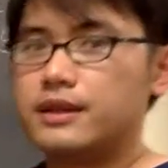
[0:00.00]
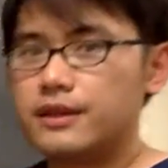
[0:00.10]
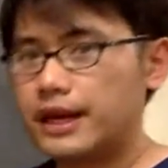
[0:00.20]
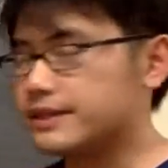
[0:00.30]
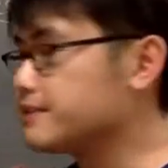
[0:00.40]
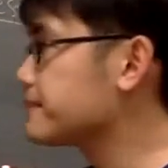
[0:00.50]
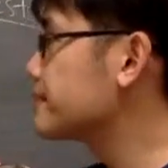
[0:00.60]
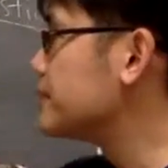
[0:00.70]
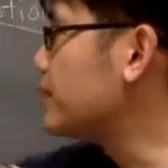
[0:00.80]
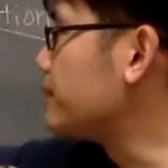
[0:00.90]
Alright,
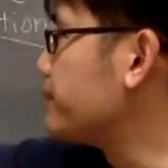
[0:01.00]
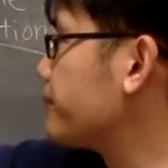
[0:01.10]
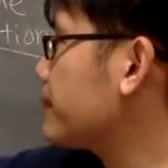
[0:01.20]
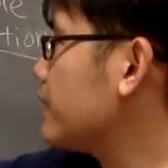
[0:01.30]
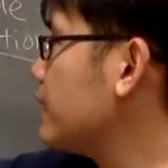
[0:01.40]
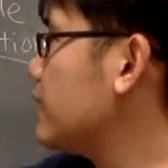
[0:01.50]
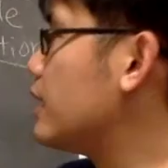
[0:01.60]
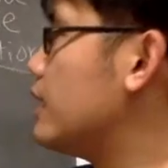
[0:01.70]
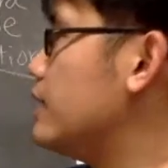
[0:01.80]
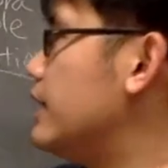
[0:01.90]
so
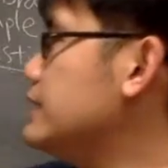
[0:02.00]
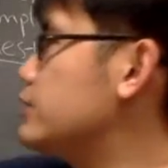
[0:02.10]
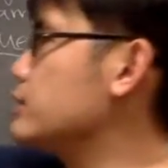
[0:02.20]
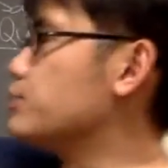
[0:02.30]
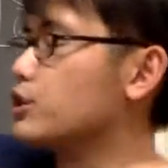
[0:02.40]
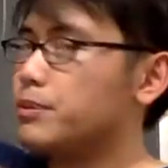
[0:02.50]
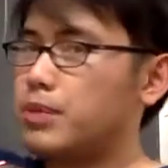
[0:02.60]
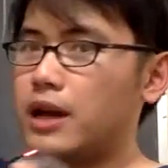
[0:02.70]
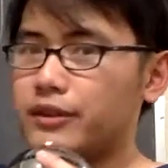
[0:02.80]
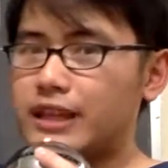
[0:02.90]
let's just
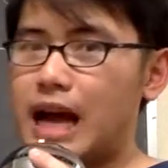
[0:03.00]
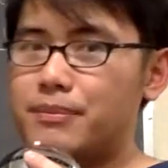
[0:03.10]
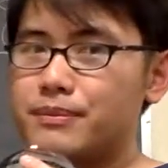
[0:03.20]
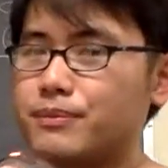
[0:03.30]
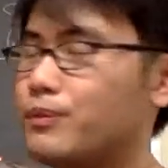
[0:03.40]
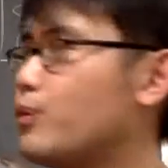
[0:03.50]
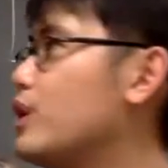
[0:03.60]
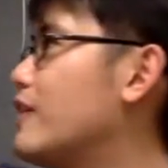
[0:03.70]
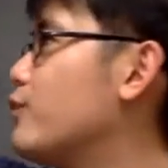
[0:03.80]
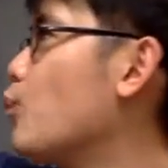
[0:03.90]
multiply on the top. We
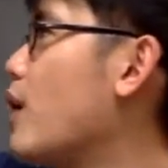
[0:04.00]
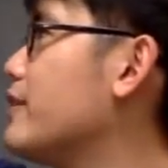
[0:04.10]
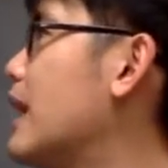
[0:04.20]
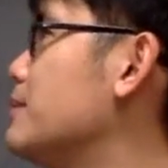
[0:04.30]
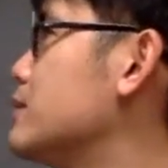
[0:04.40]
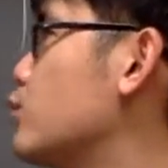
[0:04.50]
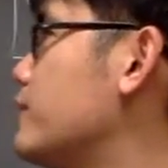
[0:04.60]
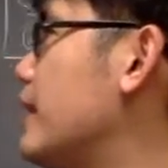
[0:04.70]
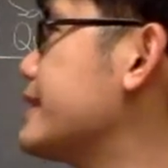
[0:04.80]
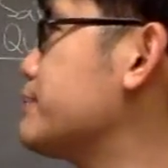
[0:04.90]
have 1 times square
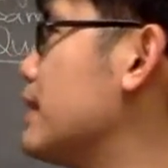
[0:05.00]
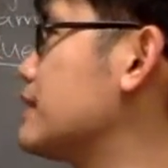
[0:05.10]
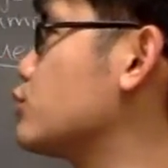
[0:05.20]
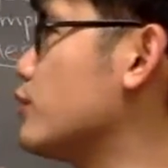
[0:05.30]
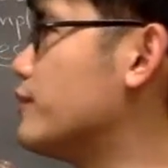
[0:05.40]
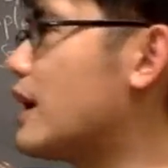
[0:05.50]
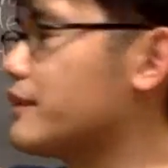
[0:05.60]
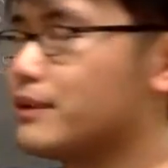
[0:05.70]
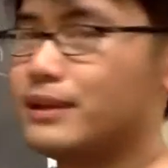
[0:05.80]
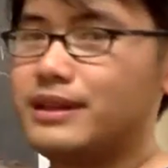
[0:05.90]
root of x plus square root of 5.
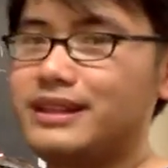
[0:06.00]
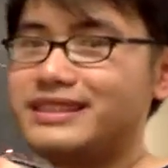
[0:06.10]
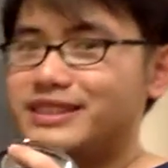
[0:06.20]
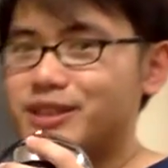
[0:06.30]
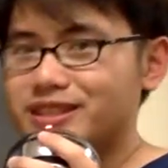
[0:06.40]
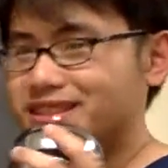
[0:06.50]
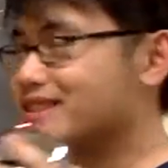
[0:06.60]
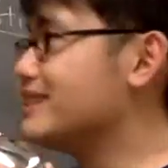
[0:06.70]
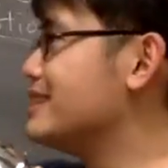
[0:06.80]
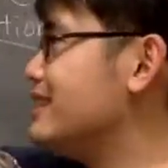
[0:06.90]
It's just
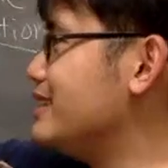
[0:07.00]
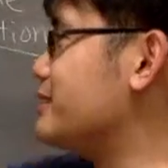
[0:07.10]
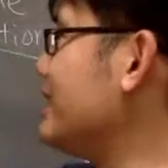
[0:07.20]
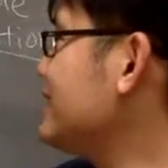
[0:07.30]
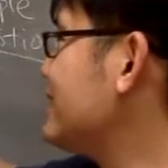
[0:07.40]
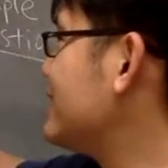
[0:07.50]
this, right?